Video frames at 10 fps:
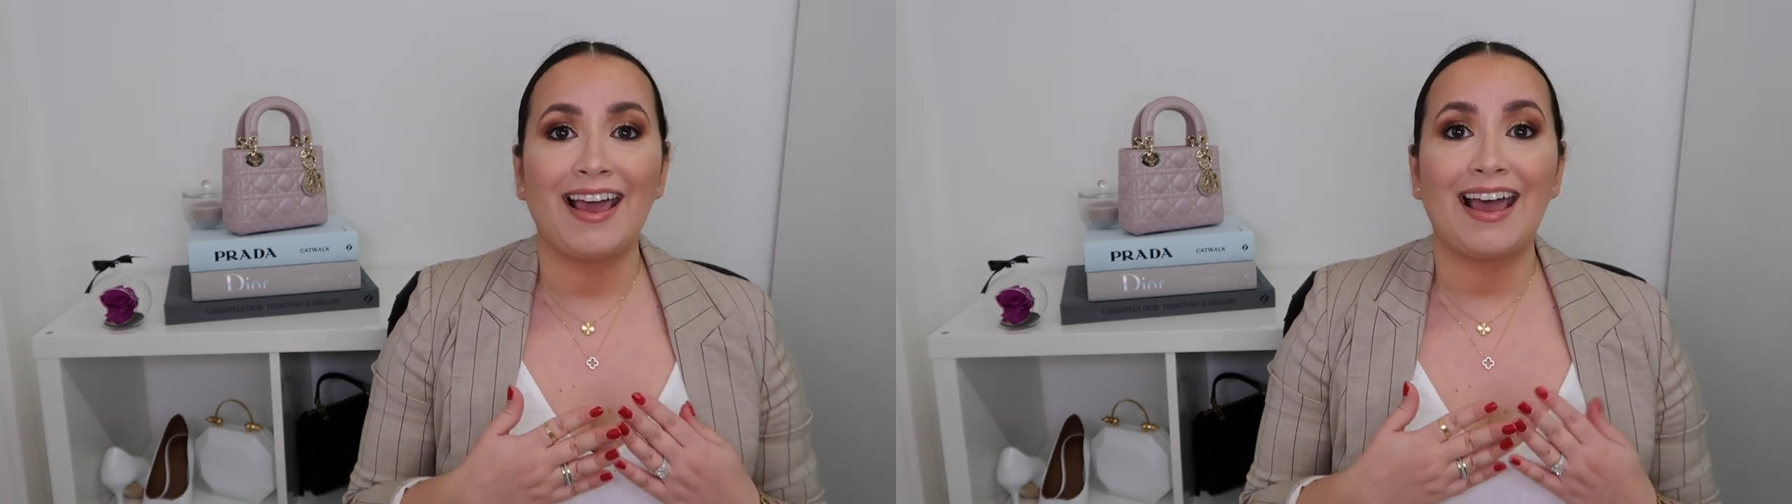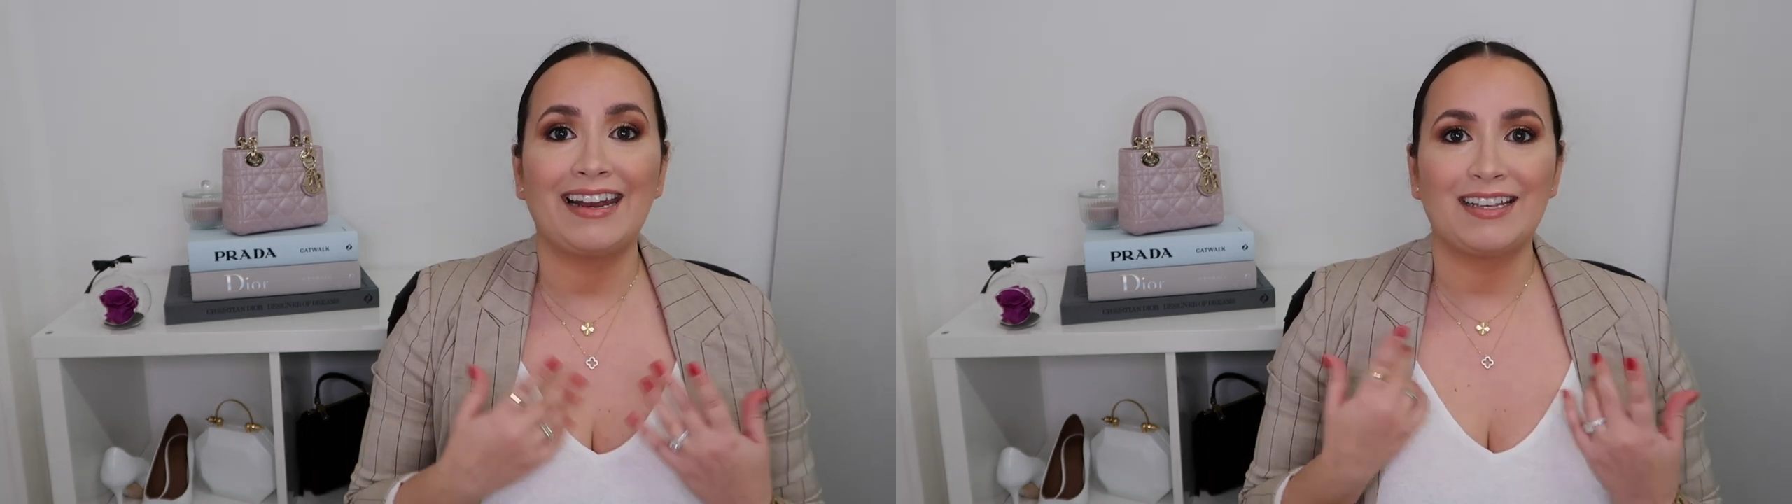
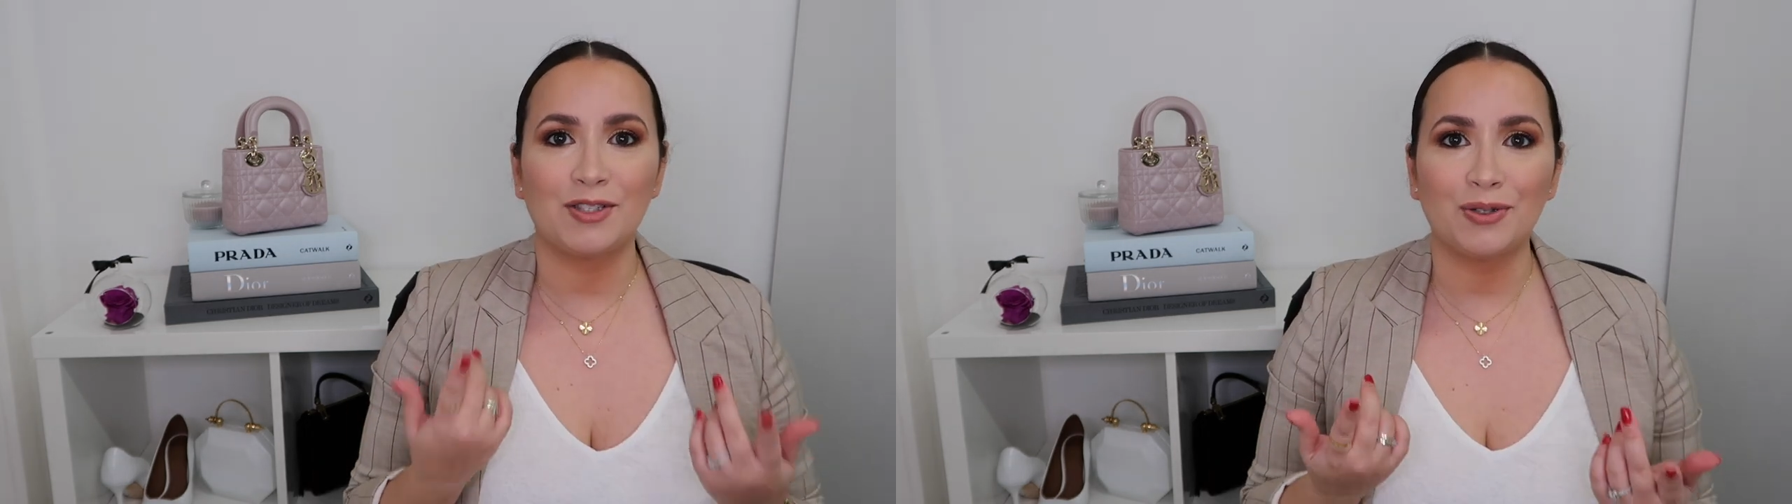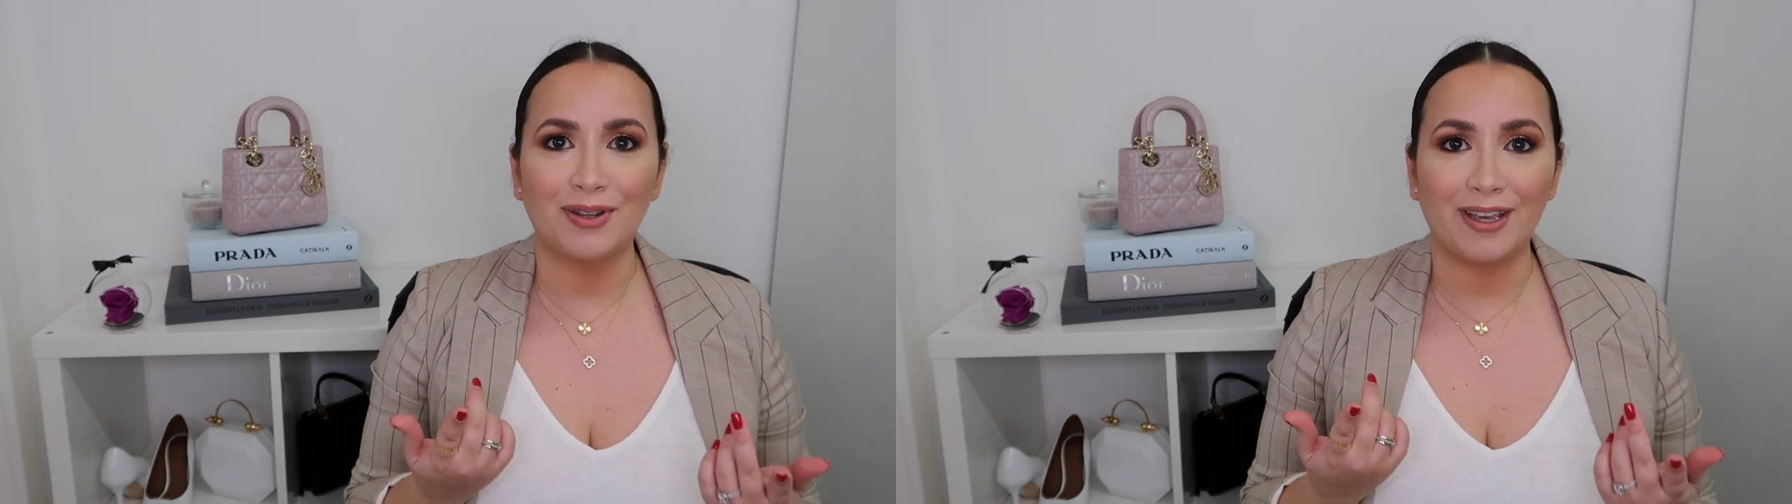and I
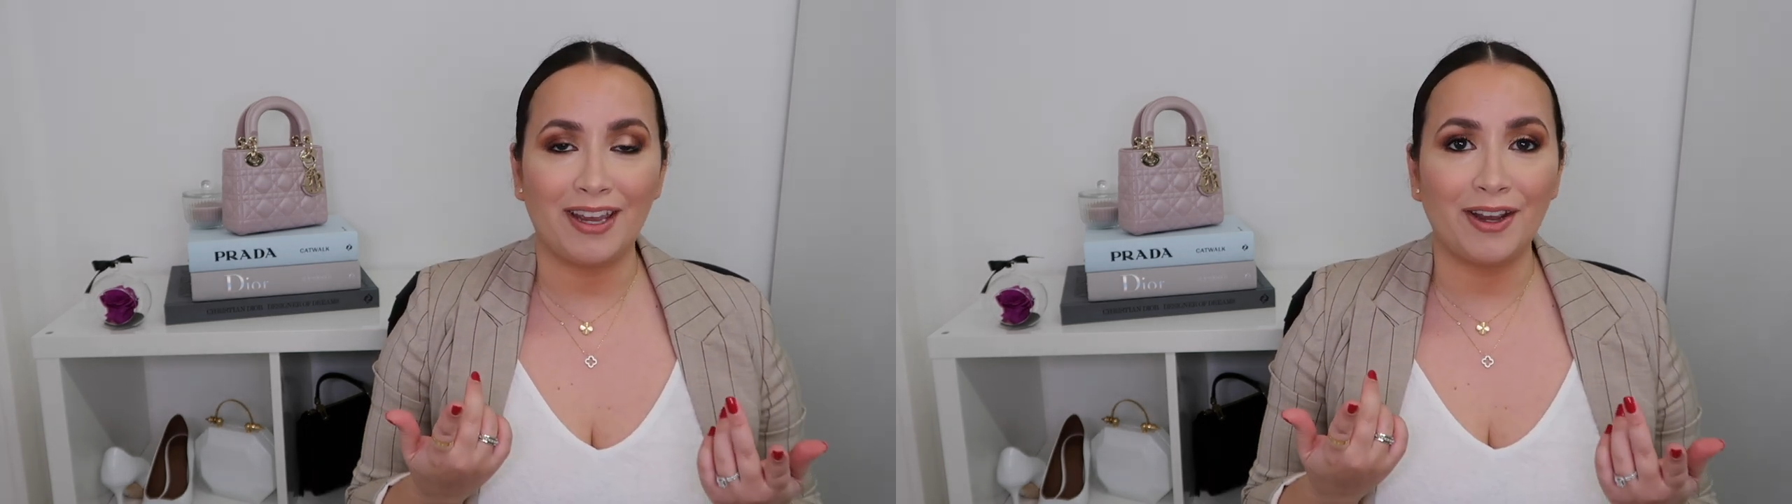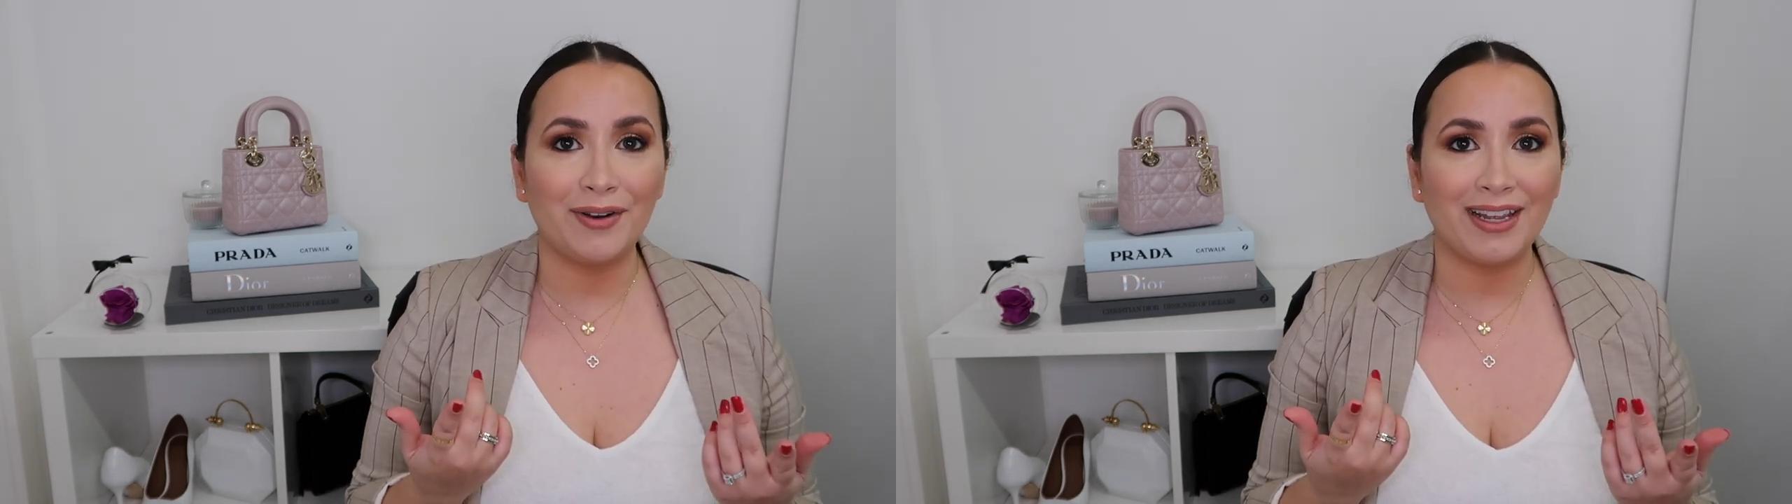saw the
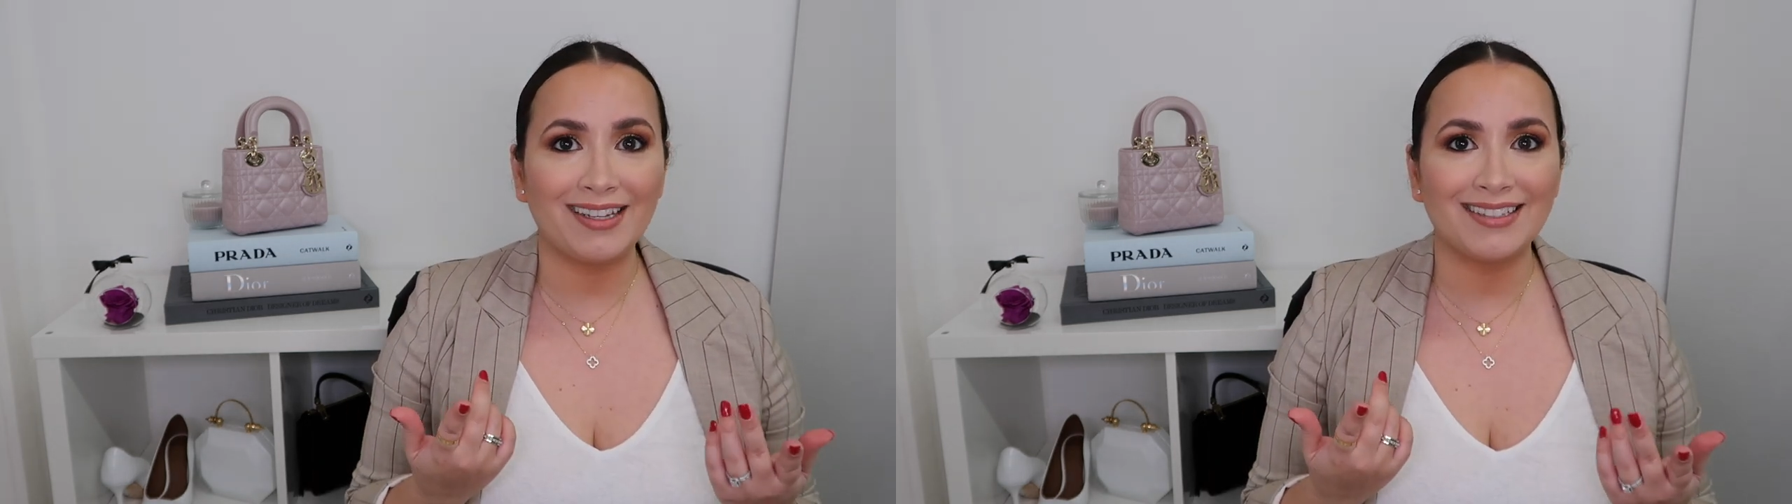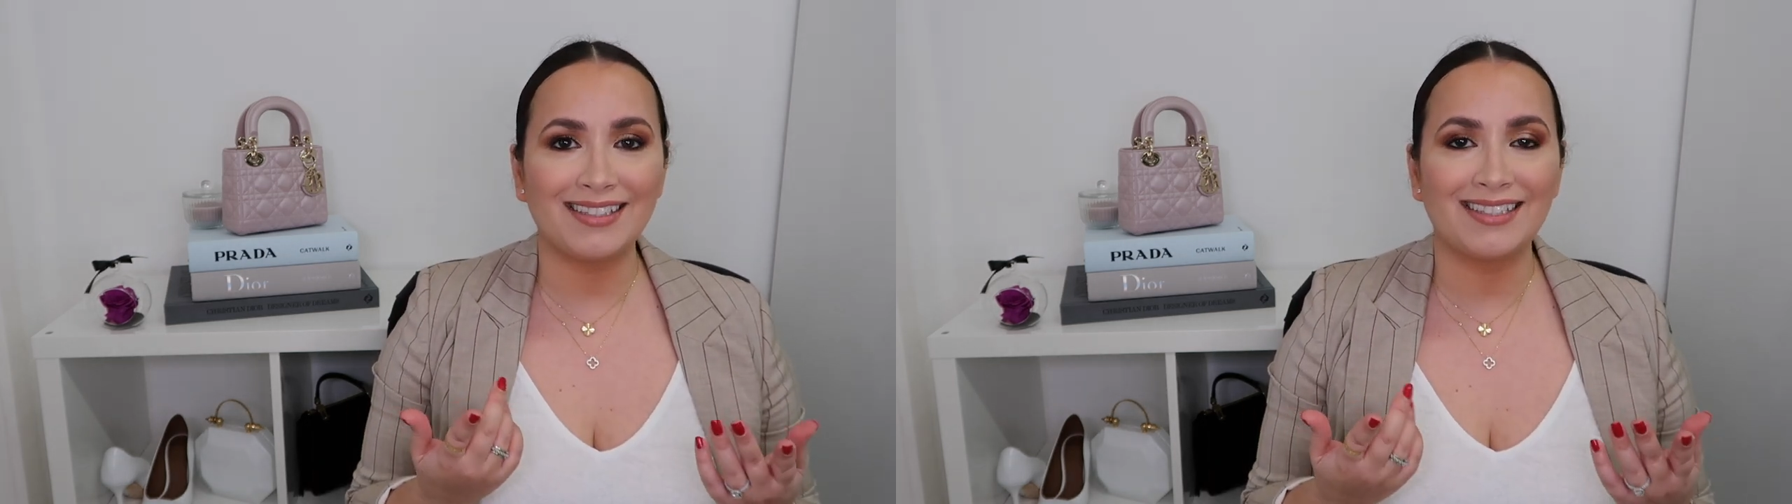
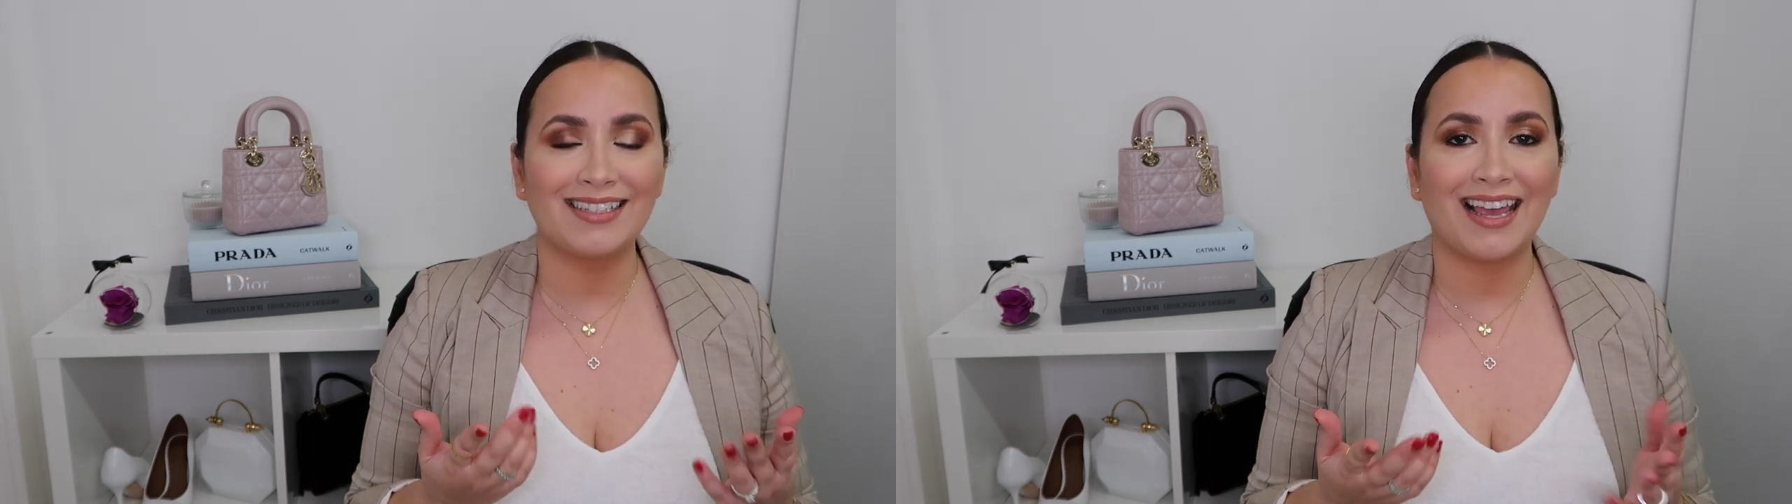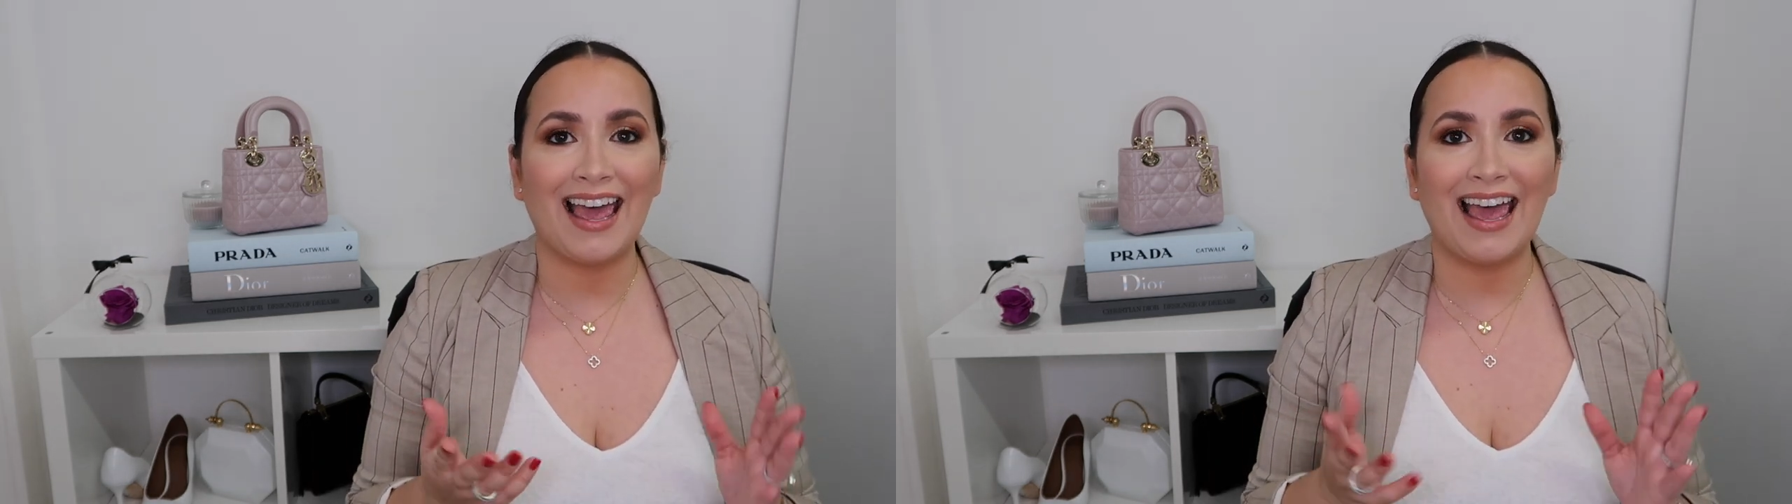earrings